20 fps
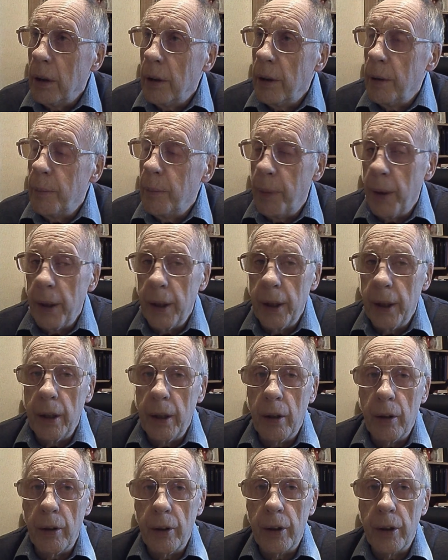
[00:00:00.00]
depending
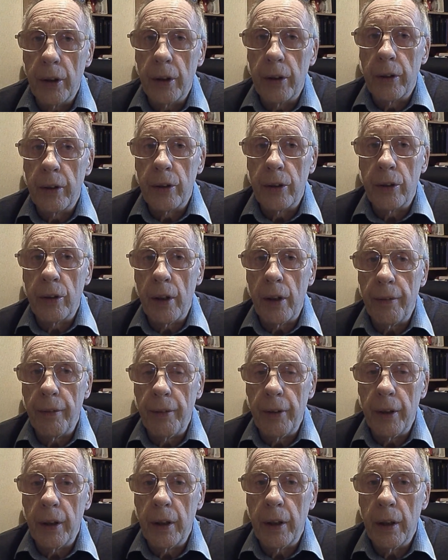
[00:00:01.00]
on the
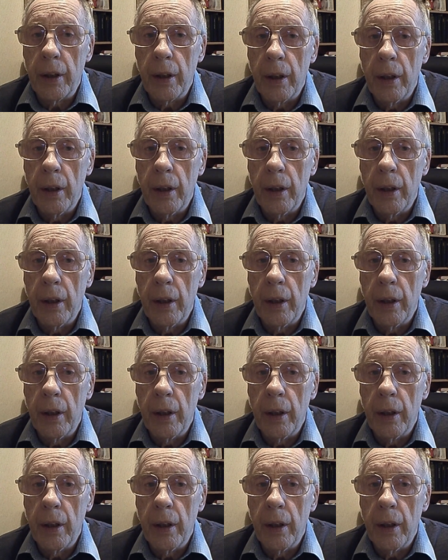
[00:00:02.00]
traffic